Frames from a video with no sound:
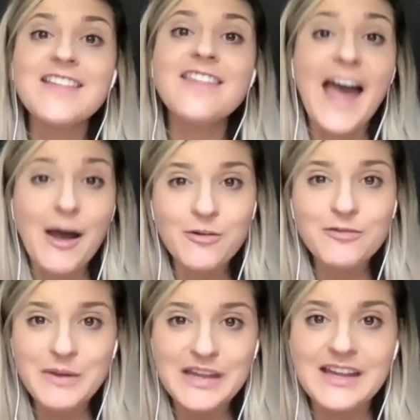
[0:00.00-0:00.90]
That
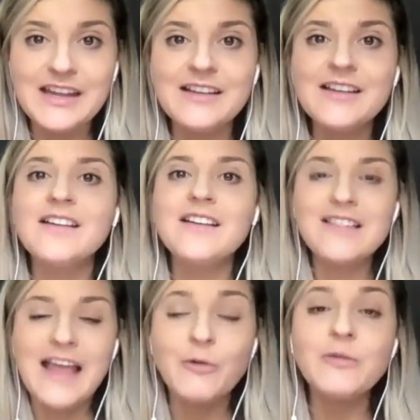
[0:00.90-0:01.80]
would be
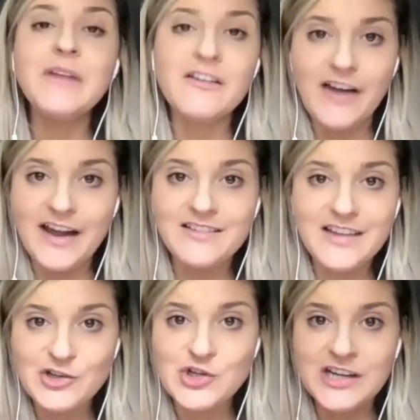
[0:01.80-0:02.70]
a
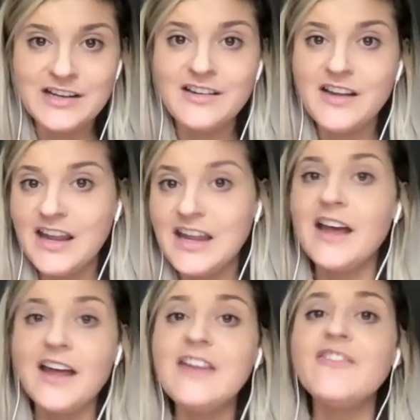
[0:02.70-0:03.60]
violation,
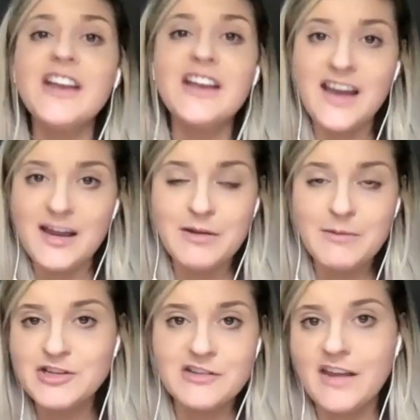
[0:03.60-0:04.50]
even in name,
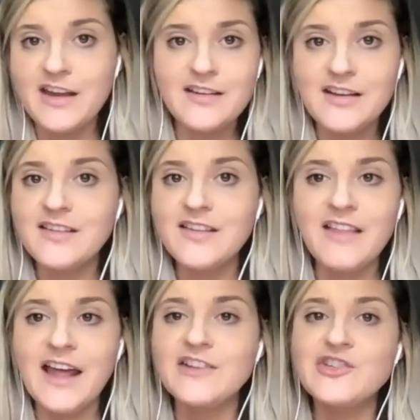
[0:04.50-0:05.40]
image, and likeness. Like,
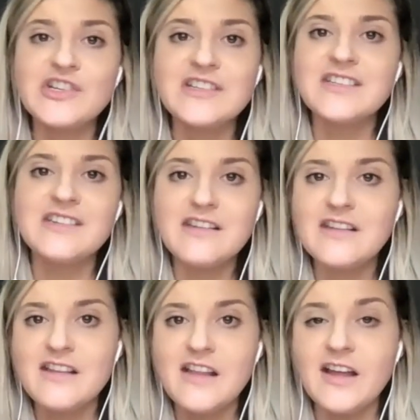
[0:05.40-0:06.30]
that is just
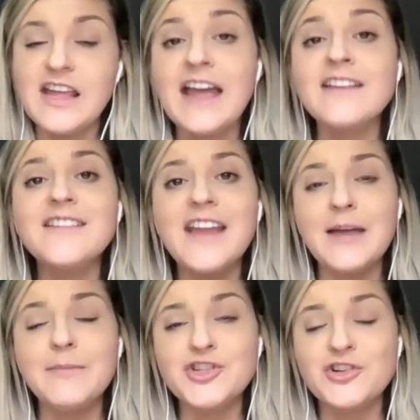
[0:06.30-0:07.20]
against
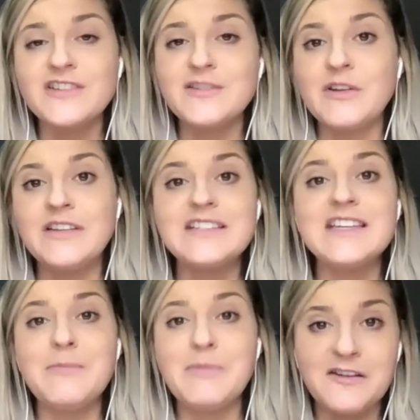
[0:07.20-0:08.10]
amateurism, at least
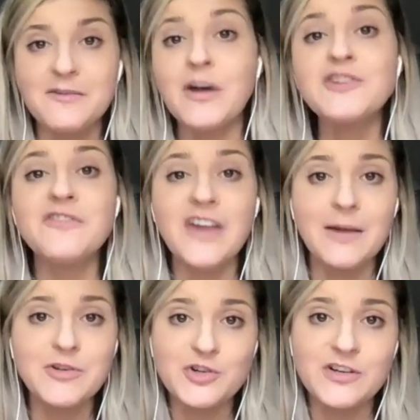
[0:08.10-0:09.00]
keeping as much of
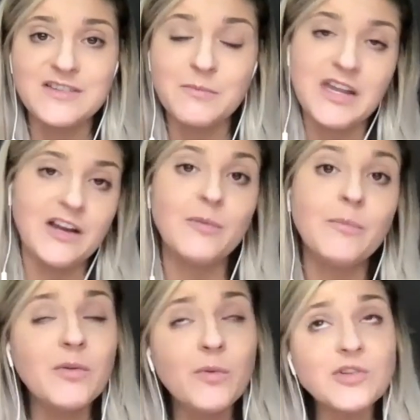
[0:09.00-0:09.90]
amateurism here,
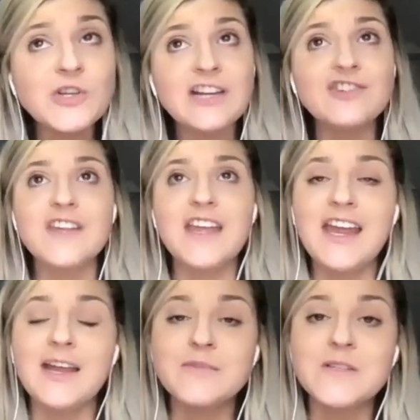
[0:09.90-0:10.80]
but it will change the game.